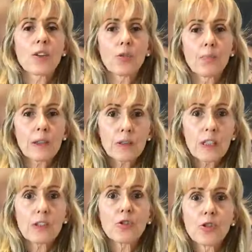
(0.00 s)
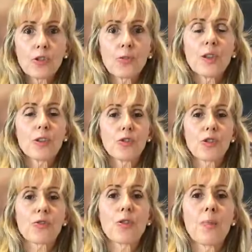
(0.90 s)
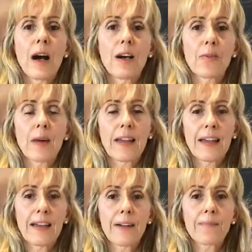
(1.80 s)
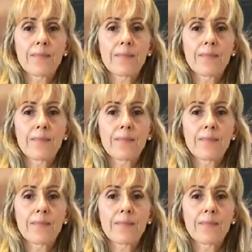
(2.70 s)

You're building a new neural pathway here.